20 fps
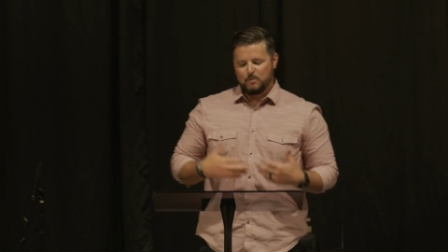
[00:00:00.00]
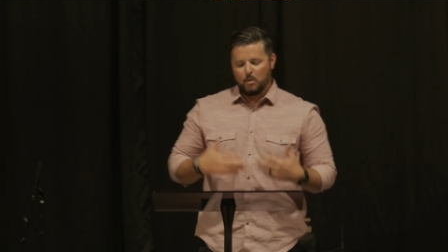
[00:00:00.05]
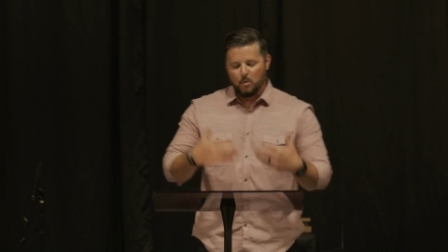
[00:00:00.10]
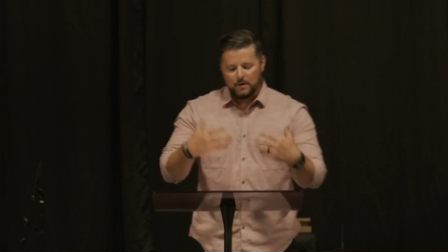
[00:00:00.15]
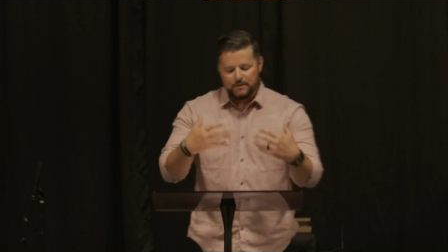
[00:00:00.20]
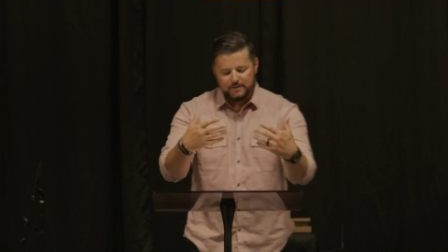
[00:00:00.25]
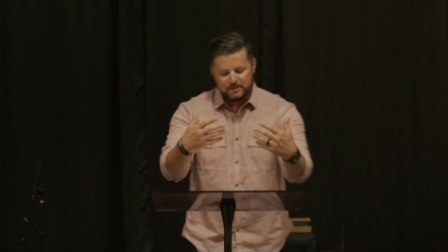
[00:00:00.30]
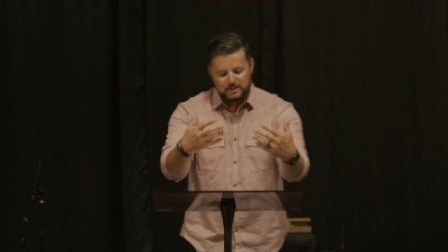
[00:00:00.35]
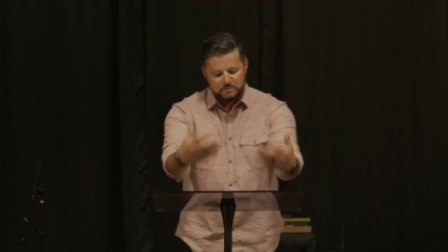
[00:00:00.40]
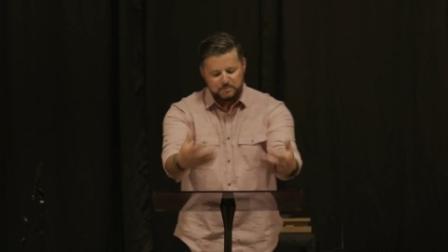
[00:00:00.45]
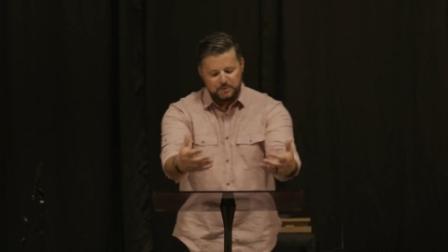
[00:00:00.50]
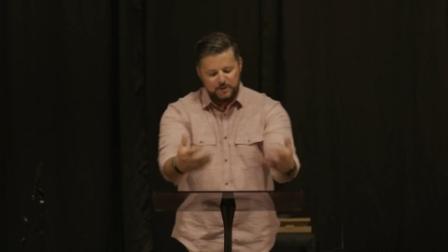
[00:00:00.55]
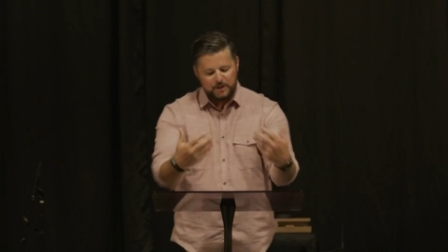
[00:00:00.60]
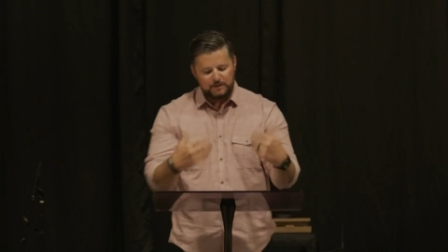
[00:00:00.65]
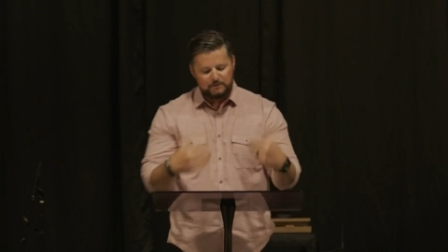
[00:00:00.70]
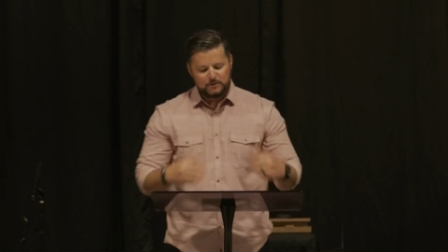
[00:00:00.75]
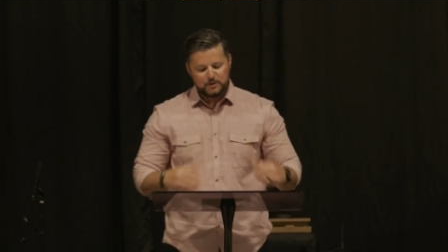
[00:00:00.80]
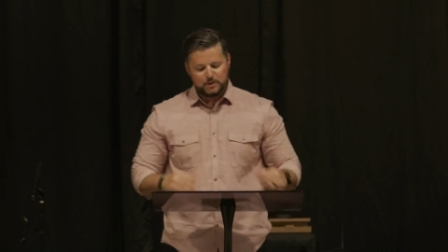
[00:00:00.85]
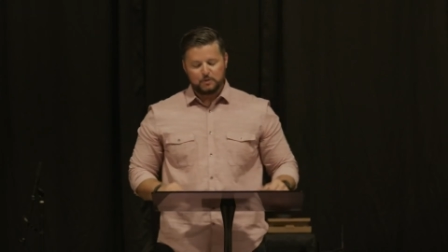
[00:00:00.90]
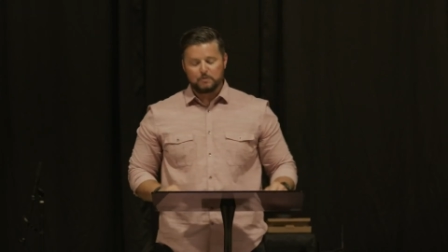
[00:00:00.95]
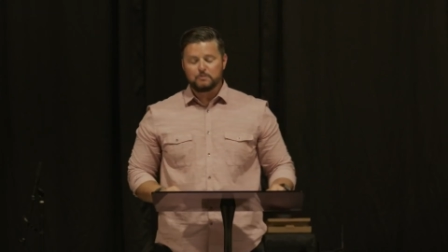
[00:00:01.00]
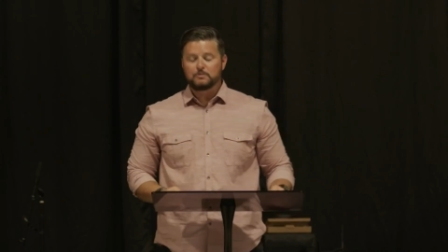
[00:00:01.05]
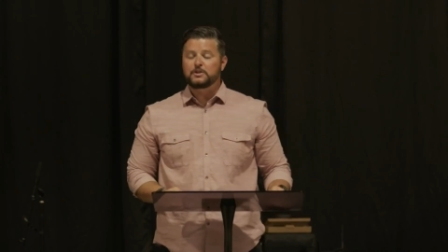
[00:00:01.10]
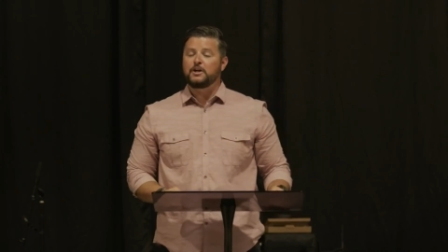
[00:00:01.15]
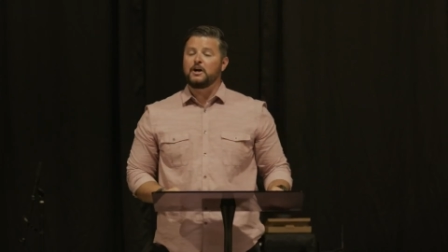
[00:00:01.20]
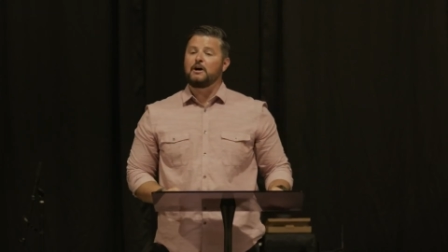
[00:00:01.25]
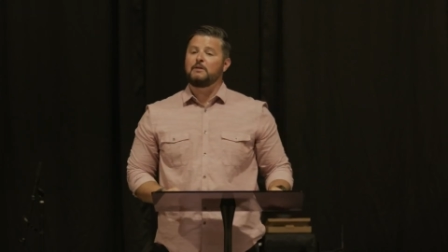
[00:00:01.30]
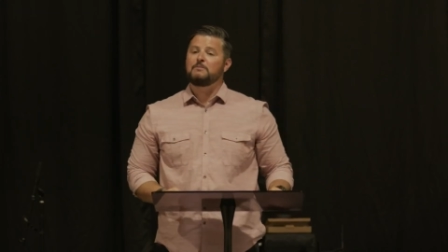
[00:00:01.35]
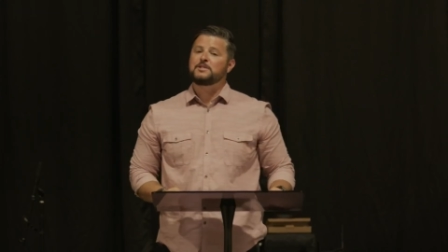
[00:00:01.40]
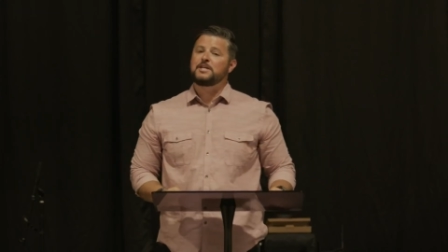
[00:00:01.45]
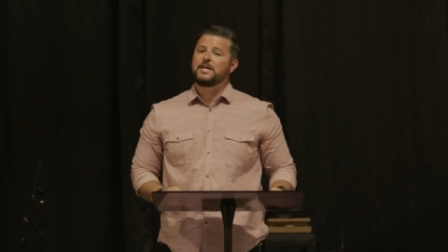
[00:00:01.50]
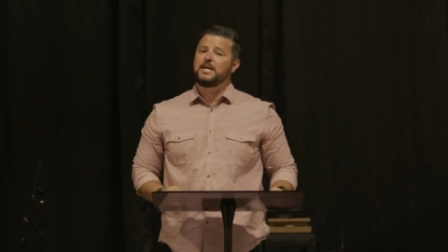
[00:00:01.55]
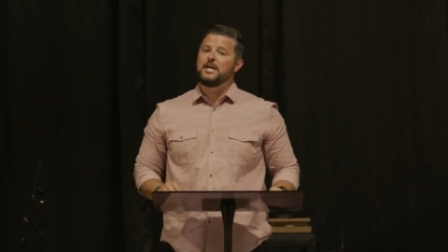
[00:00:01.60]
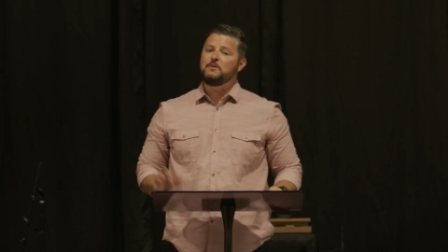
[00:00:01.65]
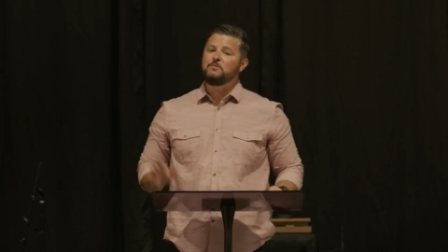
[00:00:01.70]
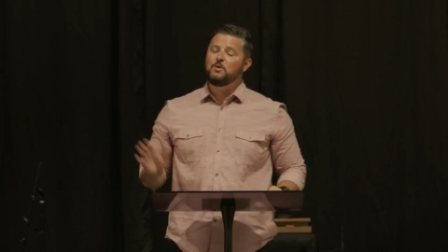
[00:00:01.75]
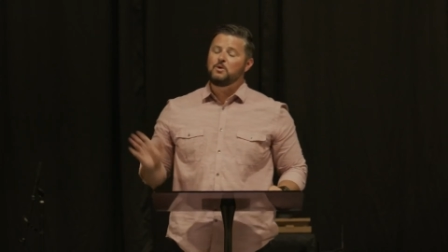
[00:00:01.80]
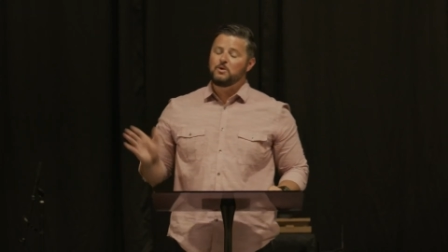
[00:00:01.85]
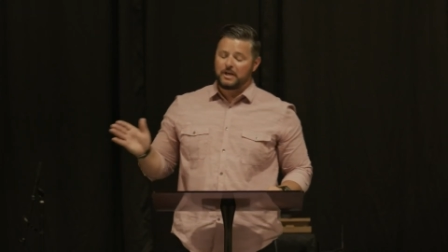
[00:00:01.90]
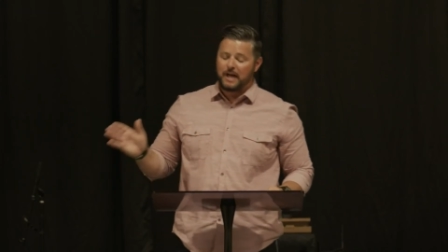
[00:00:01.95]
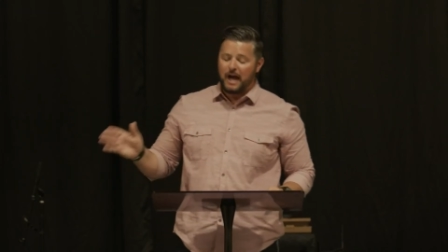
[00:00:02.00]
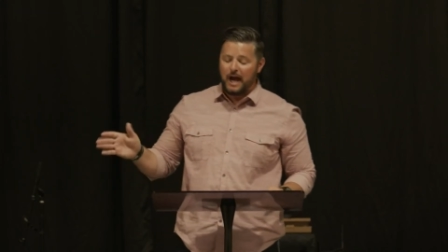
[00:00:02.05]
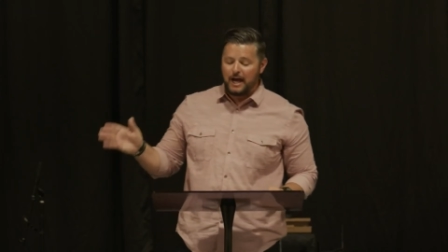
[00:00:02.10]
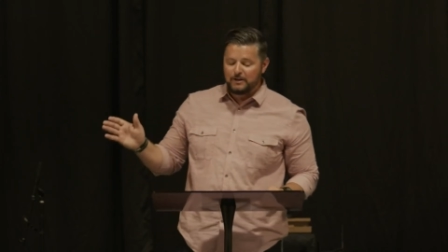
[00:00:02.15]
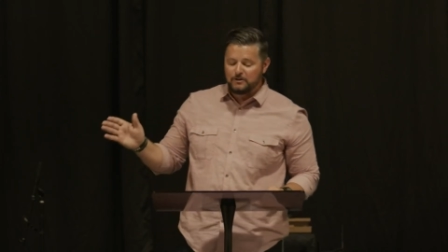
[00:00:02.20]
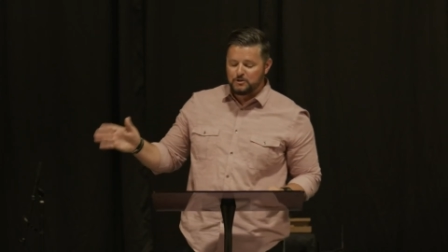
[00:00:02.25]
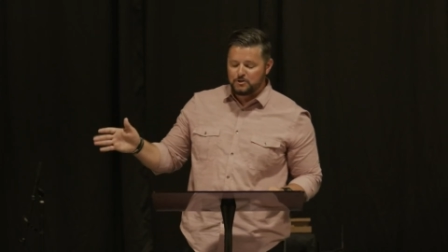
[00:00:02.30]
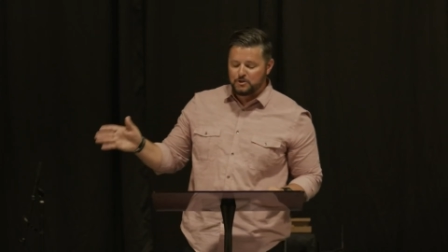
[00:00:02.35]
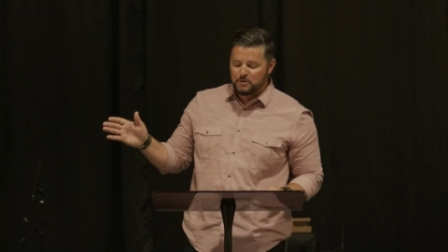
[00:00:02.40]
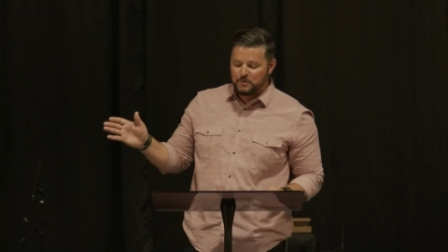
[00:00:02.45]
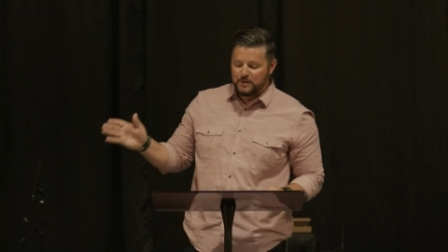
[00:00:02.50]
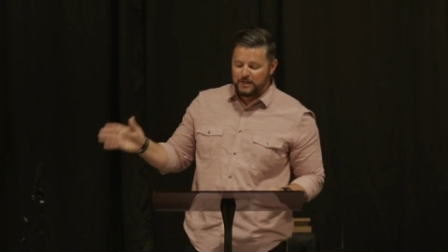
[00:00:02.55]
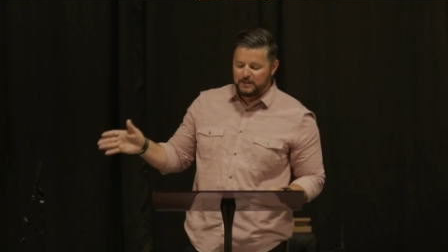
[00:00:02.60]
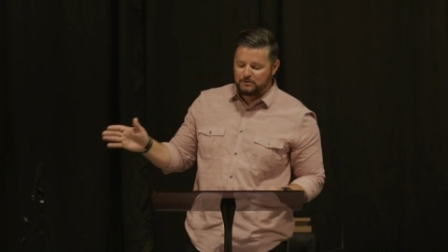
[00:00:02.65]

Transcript: But when the Spirit of truth comes, he will guide you